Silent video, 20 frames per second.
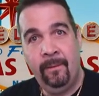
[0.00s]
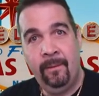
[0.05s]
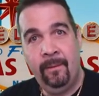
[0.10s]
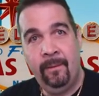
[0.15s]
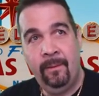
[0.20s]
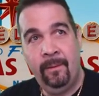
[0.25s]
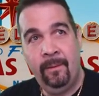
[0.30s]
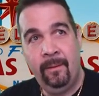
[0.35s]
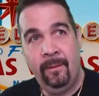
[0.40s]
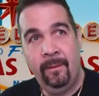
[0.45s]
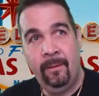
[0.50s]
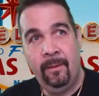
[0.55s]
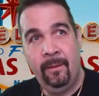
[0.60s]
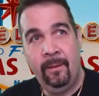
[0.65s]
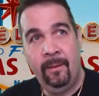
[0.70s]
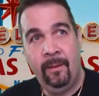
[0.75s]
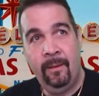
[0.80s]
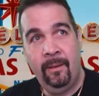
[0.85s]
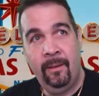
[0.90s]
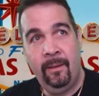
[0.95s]

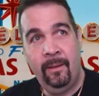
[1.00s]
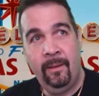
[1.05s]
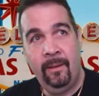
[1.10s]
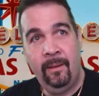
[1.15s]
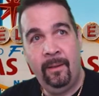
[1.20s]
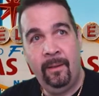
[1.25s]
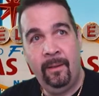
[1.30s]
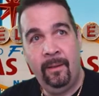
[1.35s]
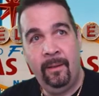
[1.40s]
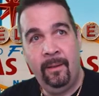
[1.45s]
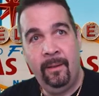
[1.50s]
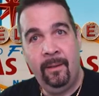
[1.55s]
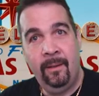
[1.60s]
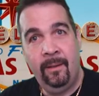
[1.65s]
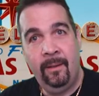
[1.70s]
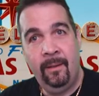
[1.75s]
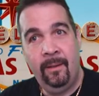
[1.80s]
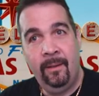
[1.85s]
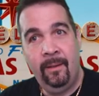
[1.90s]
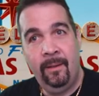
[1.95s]

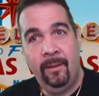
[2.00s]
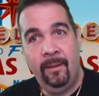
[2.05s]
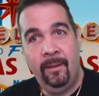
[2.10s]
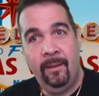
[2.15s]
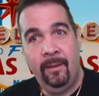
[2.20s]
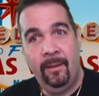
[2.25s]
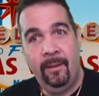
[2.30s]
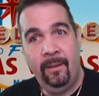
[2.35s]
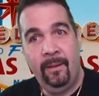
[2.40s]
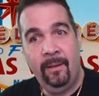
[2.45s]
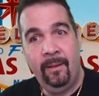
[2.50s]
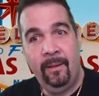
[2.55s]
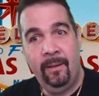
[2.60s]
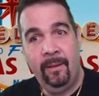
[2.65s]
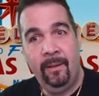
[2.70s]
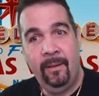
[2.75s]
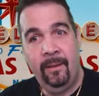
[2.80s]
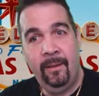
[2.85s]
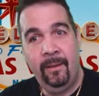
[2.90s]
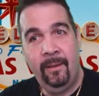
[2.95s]

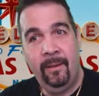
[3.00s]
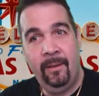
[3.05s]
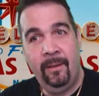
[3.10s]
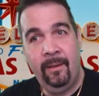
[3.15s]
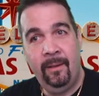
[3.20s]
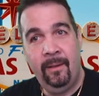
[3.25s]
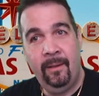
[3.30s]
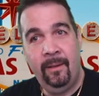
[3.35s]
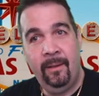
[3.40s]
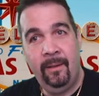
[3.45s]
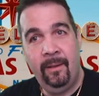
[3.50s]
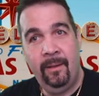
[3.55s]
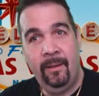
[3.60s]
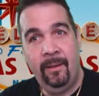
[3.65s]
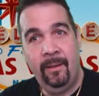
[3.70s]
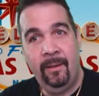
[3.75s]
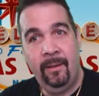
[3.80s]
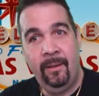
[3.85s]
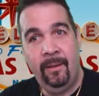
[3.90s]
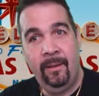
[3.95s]

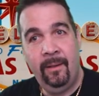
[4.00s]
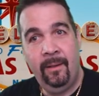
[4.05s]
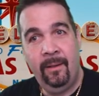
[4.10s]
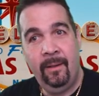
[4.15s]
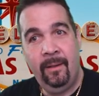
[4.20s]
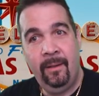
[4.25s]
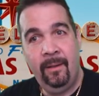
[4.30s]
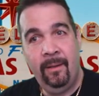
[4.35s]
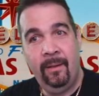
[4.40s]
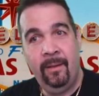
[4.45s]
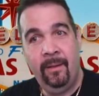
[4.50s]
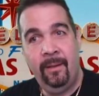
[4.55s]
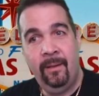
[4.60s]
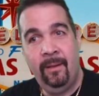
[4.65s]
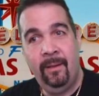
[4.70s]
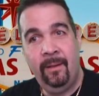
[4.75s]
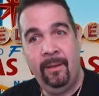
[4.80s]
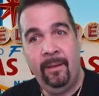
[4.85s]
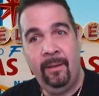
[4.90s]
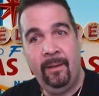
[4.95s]

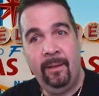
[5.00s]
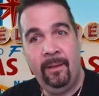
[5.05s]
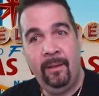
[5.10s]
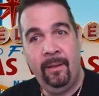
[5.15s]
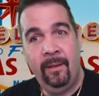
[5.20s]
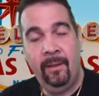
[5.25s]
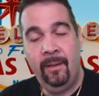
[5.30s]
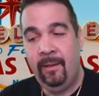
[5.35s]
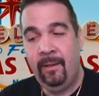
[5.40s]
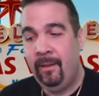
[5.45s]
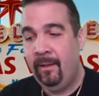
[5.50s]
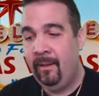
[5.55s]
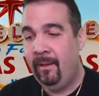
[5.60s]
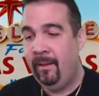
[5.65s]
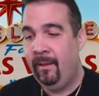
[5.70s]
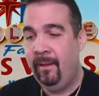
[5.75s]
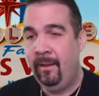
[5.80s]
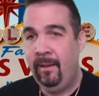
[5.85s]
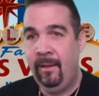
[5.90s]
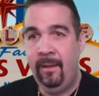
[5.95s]

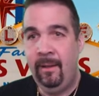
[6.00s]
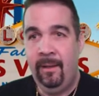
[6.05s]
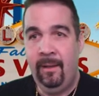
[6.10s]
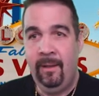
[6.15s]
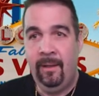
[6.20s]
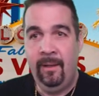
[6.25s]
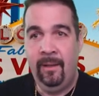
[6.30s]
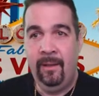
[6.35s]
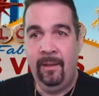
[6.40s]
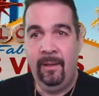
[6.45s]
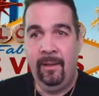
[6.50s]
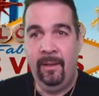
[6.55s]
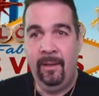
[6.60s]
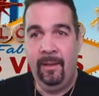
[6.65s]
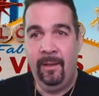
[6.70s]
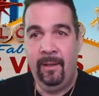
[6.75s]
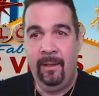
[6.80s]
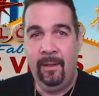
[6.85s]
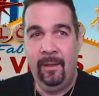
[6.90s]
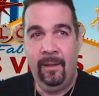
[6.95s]

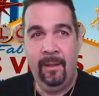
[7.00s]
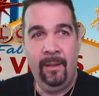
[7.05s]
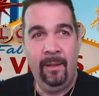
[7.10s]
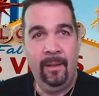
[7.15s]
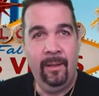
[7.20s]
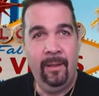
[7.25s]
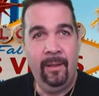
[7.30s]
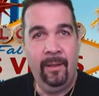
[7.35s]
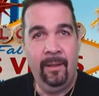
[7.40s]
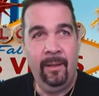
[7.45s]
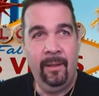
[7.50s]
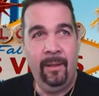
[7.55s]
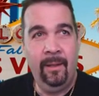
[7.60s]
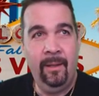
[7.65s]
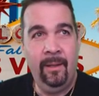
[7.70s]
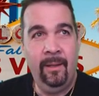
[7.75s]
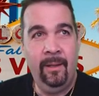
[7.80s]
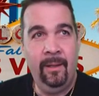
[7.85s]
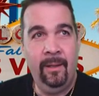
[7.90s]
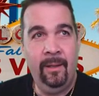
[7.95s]
This person isn't speaking.